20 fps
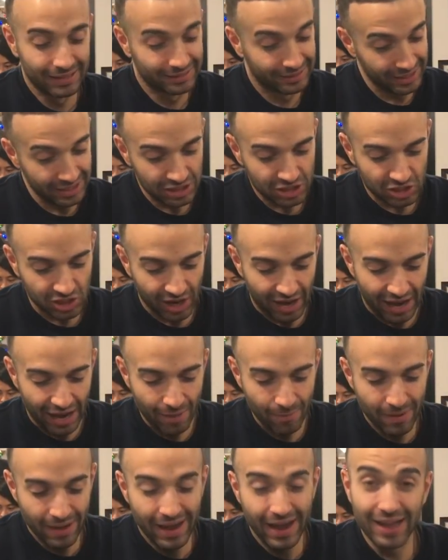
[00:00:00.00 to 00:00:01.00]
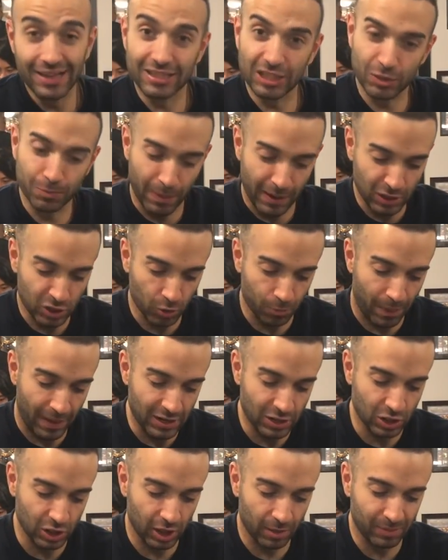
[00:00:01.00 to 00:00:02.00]
This time, it's a special
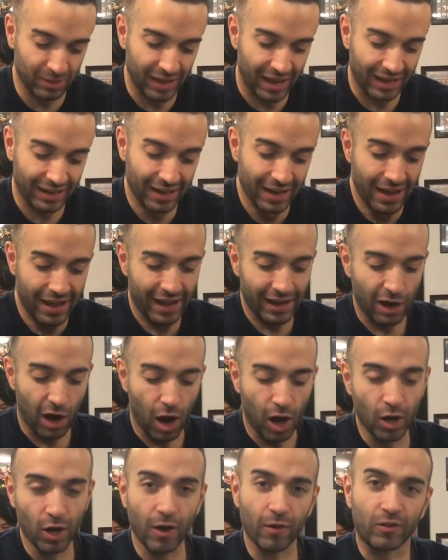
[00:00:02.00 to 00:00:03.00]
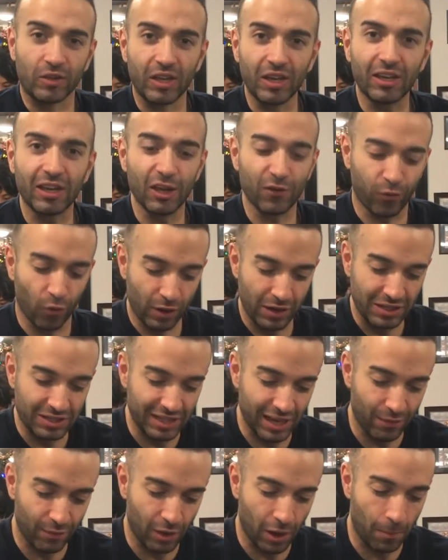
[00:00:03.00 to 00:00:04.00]
pendulum deck in honor of
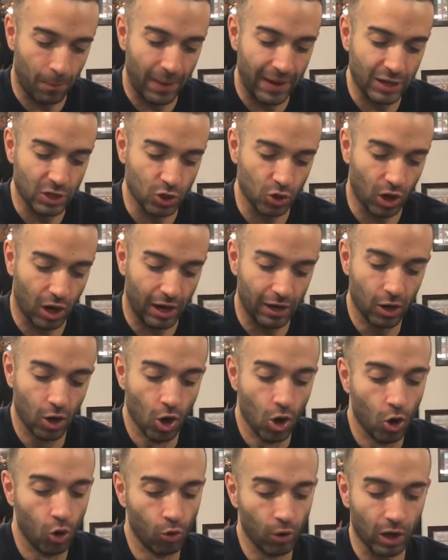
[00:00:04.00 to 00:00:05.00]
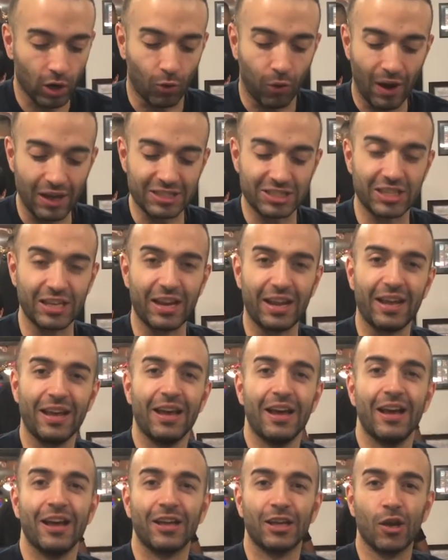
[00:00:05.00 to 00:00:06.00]
Tiki47 on Patreon who requested it.
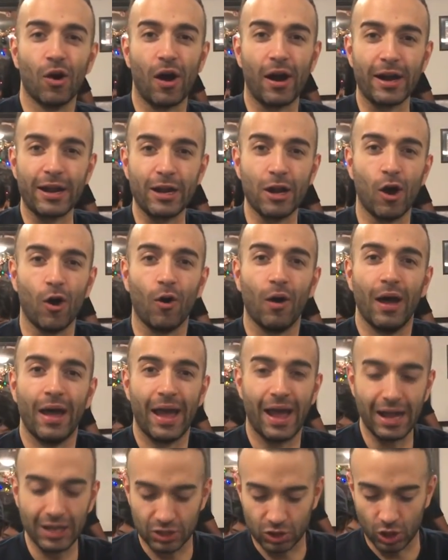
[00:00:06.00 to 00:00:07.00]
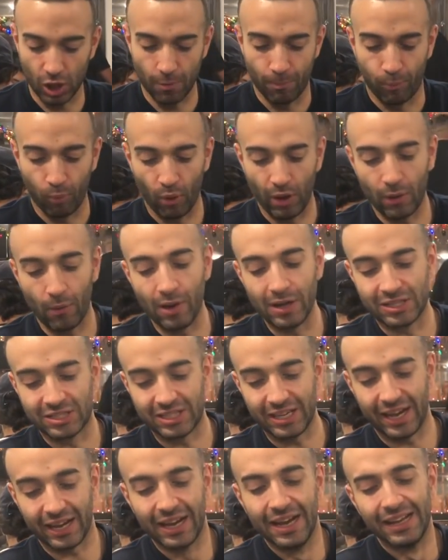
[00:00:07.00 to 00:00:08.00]
You already know. It's the boy. One
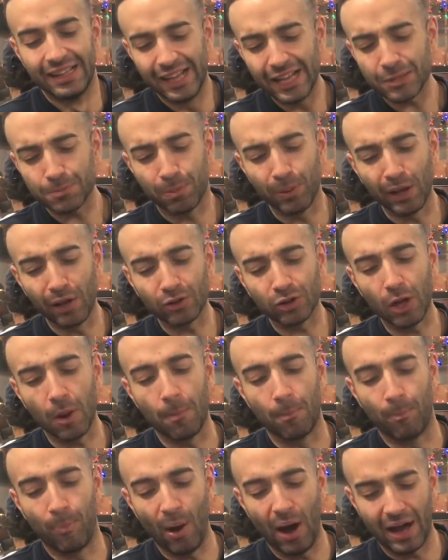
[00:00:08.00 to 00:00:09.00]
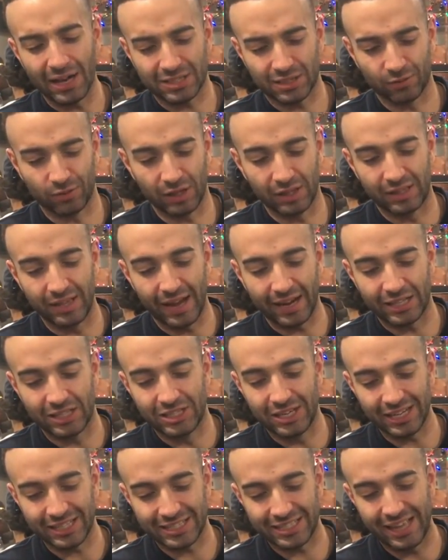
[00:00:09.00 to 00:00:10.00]
sec. Let's pull up the boss of the deck
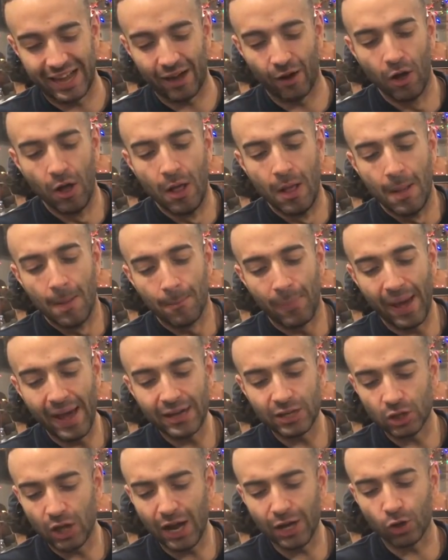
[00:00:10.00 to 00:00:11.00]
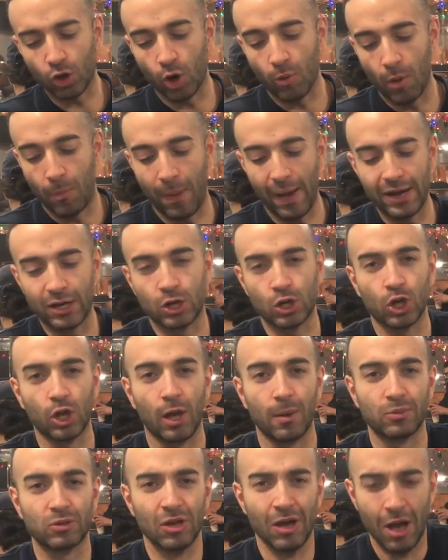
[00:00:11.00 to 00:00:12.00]
just now. Pen, not normal
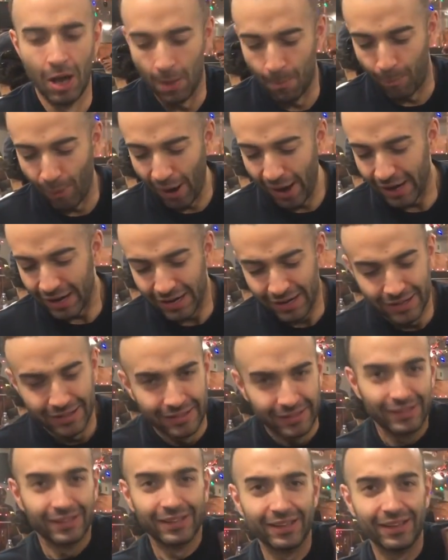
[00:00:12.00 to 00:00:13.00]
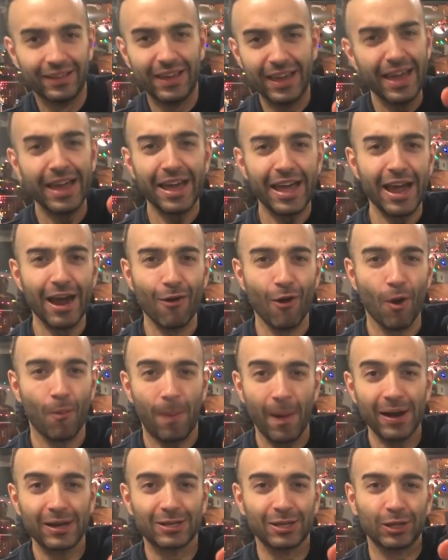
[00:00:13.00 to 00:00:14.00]
pendulums, but E-Hero
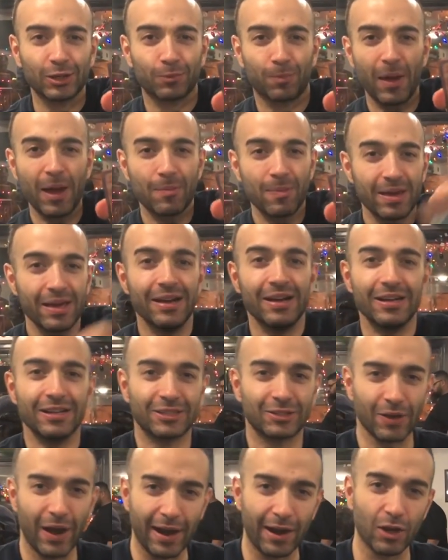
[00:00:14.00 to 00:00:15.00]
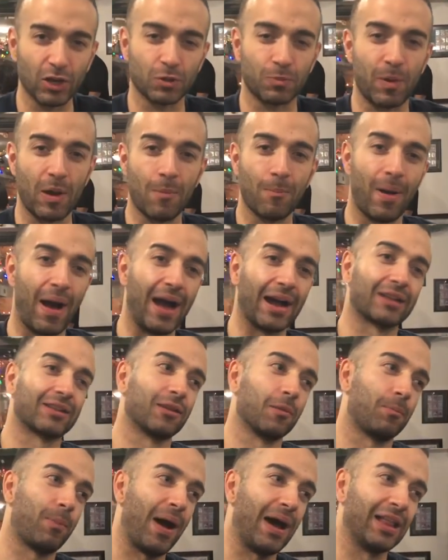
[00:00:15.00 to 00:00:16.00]
pendulums, baby. Stratos has been back
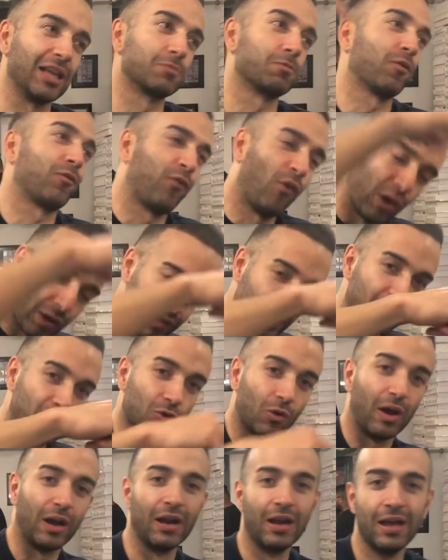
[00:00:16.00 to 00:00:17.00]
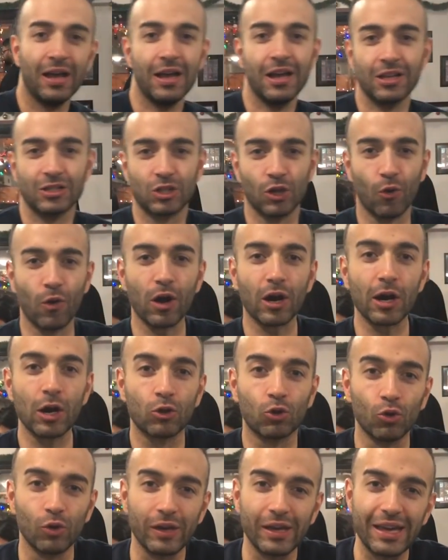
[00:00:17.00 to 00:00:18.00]
the balance before this one. So we're going to
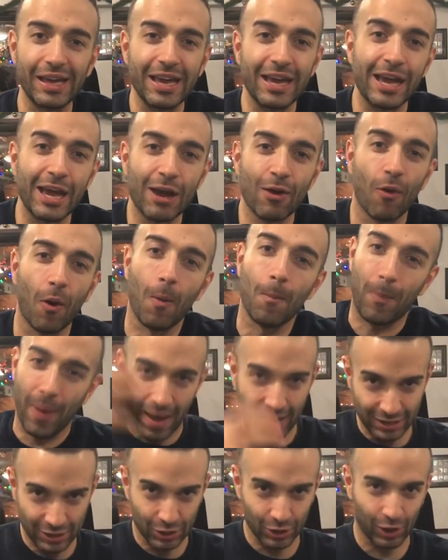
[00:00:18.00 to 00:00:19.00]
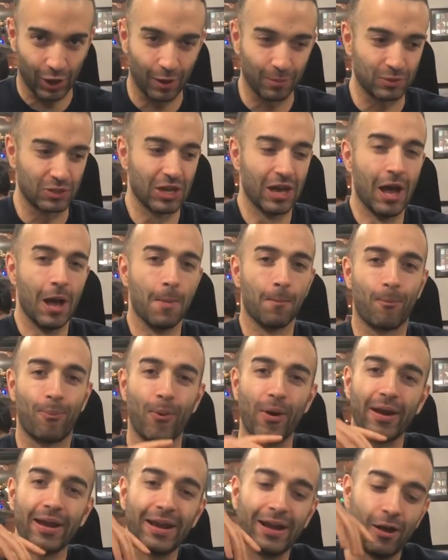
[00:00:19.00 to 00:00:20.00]
do E-Hero Pendulums,
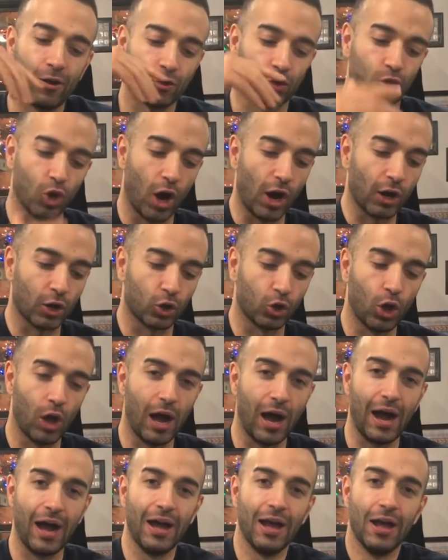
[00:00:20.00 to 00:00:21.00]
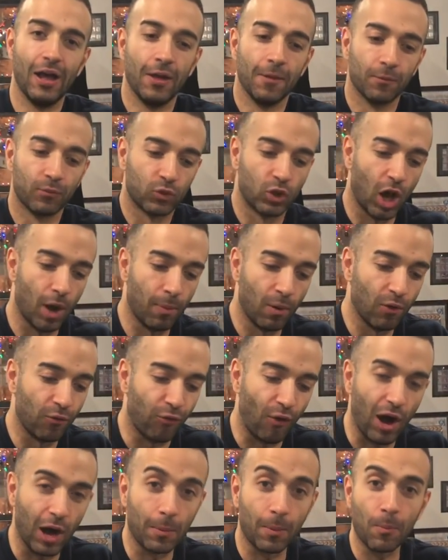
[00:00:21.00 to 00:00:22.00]
bringing out Dark Law, Double
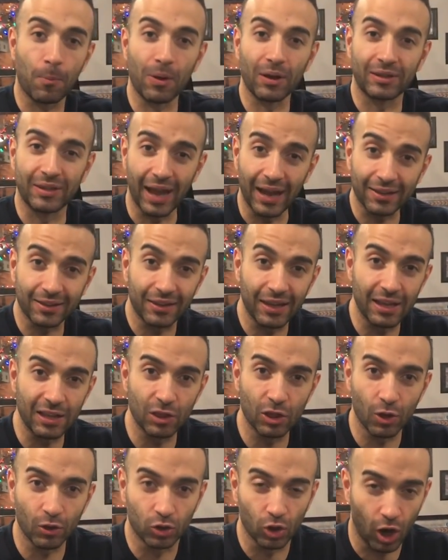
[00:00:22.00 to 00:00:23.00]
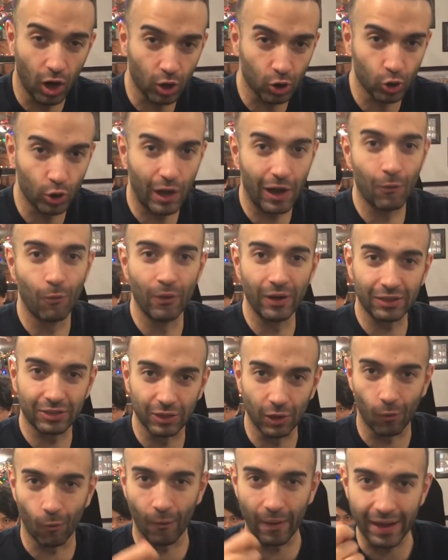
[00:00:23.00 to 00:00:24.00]
Fog, protecting the Dark Law with
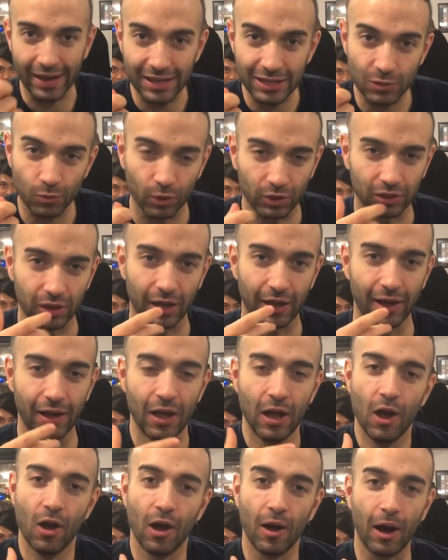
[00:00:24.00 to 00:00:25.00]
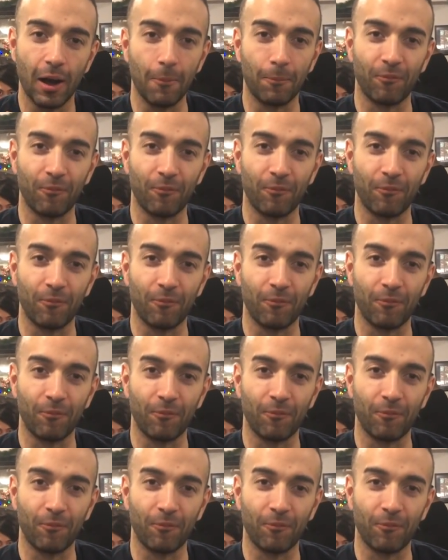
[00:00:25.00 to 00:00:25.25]
the wing, with the uh,